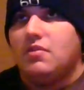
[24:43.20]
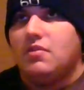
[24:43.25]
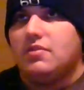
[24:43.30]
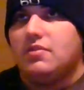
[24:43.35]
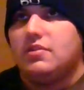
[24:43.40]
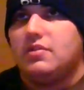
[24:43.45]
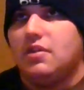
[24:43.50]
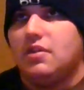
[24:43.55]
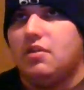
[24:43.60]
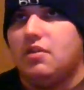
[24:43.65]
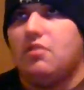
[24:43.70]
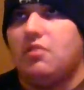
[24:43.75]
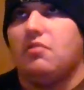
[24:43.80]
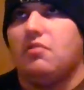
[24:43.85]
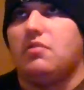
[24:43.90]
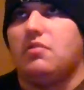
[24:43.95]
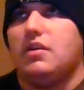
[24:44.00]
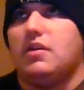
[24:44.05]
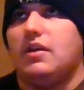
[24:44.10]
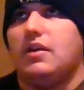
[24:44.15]

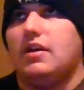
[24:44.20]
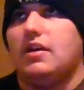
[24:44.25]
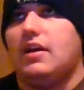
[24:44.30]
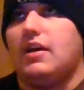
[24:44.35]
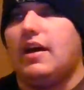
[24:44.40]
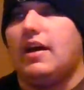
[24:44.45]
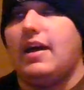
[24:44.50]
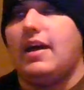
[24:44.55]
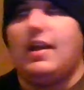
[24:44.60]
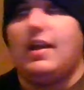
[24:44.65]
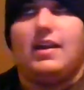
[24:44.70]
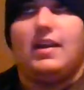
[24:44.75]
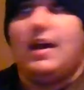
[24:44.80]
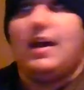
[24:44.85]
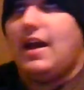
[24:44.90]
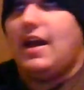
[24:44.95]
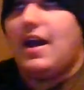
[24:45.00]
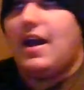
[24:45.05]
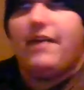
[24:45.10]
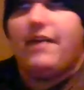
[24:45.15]
So
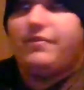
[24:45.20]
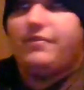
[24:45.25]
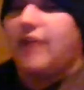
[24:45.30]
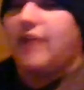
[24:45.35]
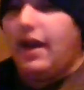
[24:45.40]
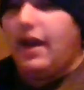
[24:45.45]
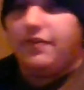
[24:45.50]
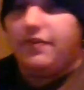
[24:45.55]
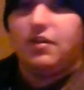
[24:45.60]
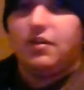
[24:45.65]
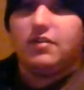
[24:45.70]
I've